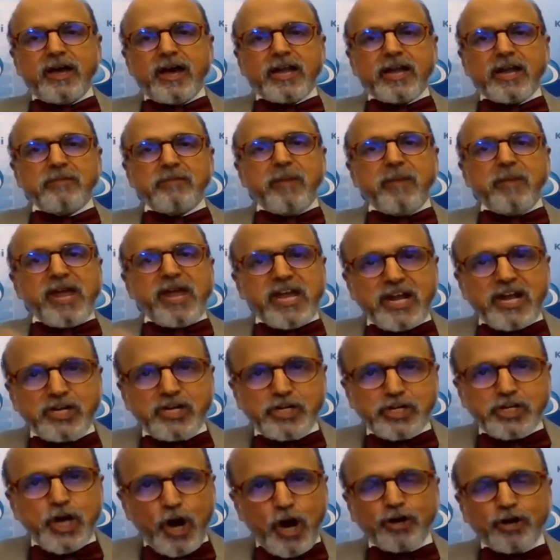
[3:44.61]
and making
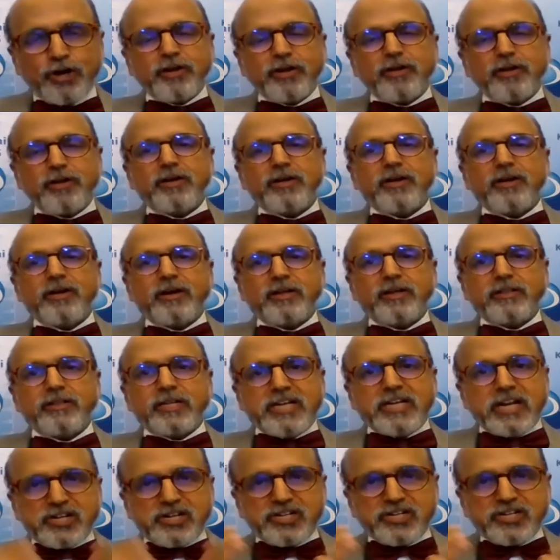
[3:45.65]
sure the
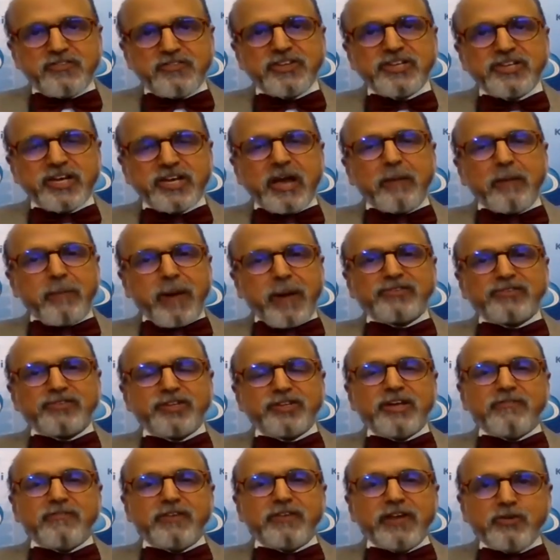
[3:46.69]
dexterity and
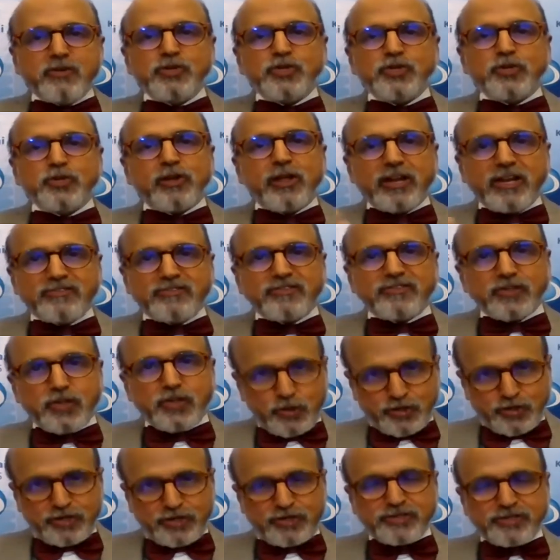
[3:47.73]
capacity of individual or
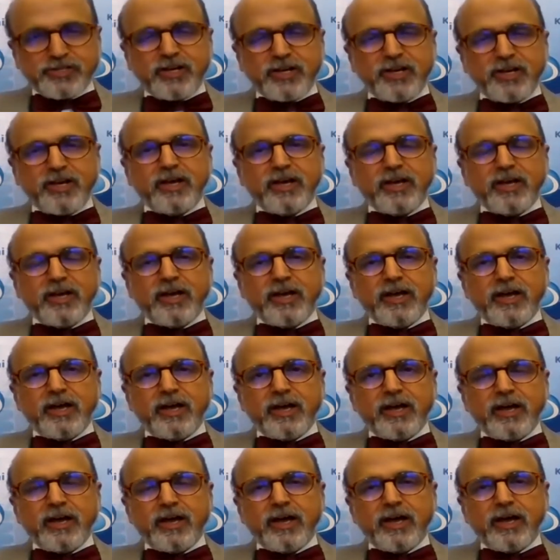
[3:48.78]
institutions
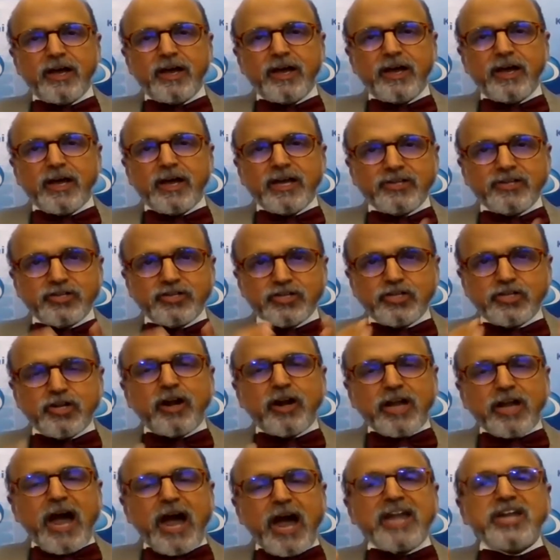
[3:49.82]
is
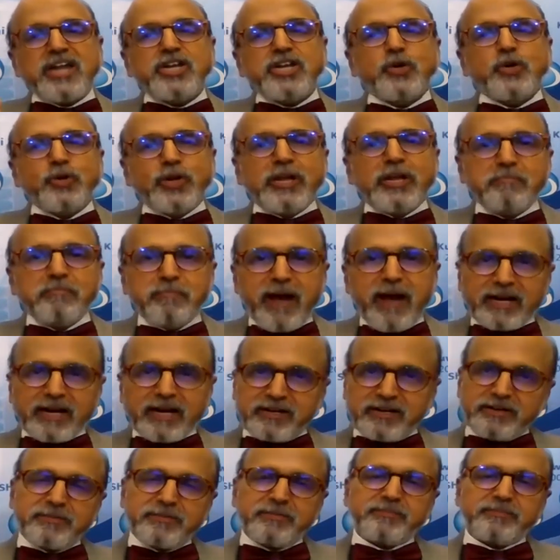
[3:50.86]
not unduly
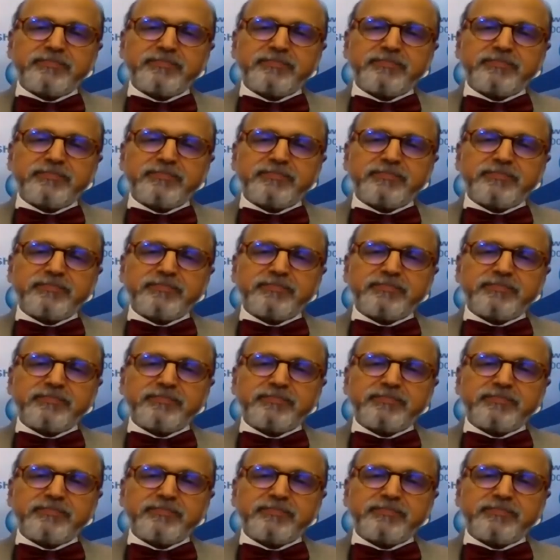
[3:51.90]
impacted.